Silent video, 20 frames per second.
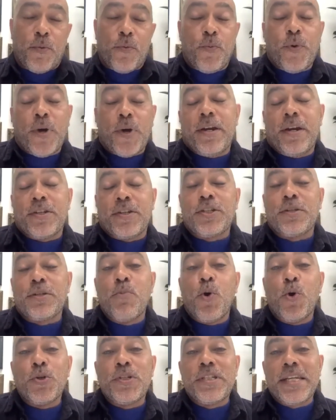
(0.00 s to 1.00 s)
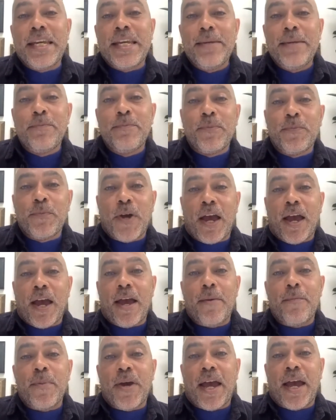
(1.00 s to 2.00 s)
we're a small team
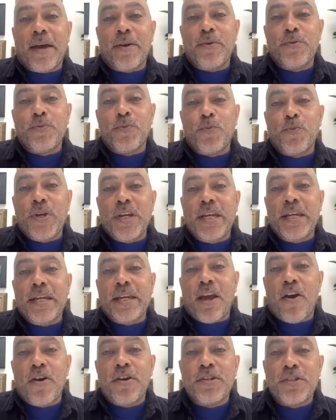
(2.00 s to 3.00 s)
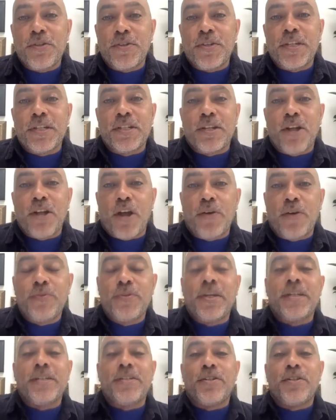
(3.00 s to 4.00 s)
and we can't do this
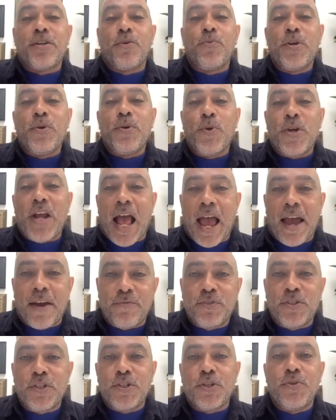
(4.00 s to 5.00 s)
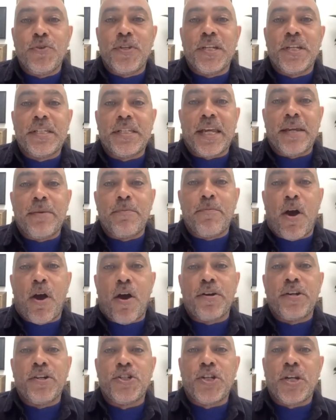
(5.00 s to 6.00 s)
alone. So we will have to do this in
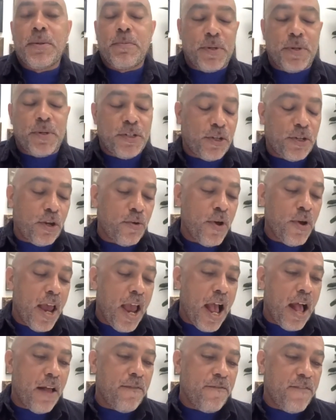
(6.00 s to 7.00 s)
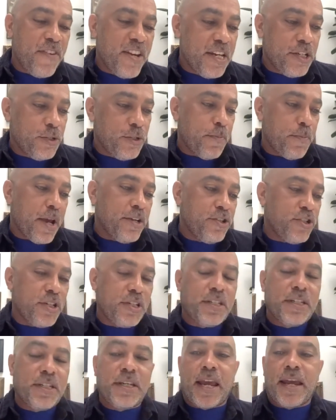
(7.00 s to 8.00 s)
partnership. So I'll finish by
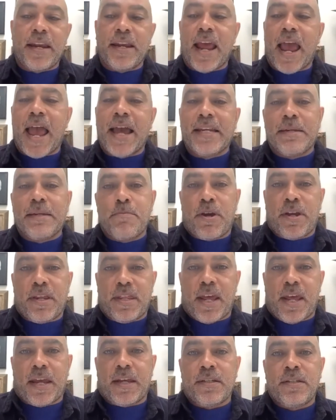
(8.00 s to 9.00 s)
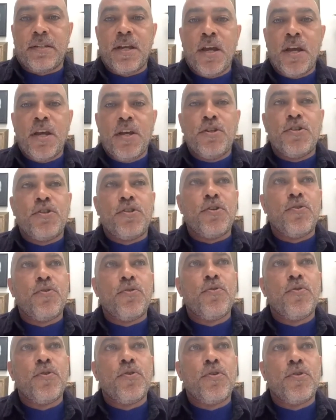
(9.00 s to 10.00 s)
just again, adding my thanks
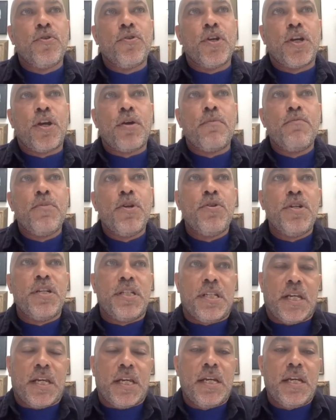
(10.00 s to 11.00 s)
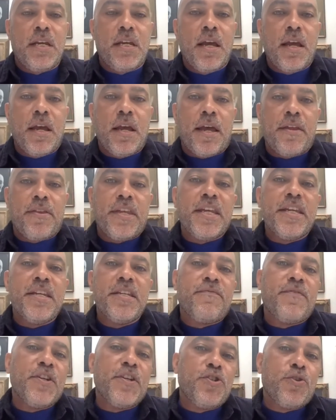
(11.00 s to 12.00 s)
to the community, the
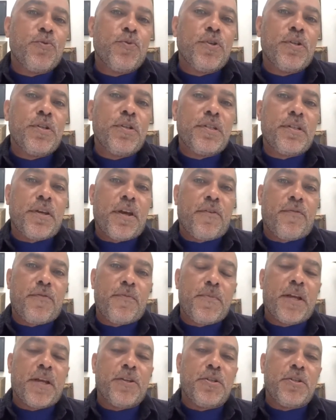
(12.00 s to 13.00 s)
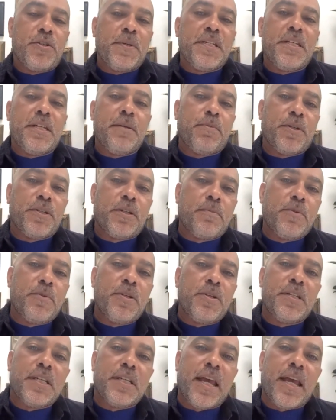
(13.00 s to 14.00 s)
individuals from the LGBT plus
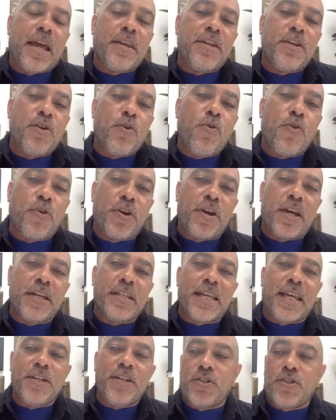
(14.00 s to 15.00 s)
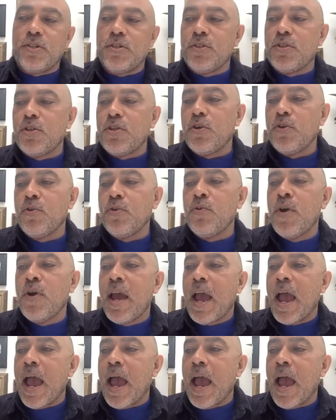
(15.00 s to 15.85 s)
community and the organizations who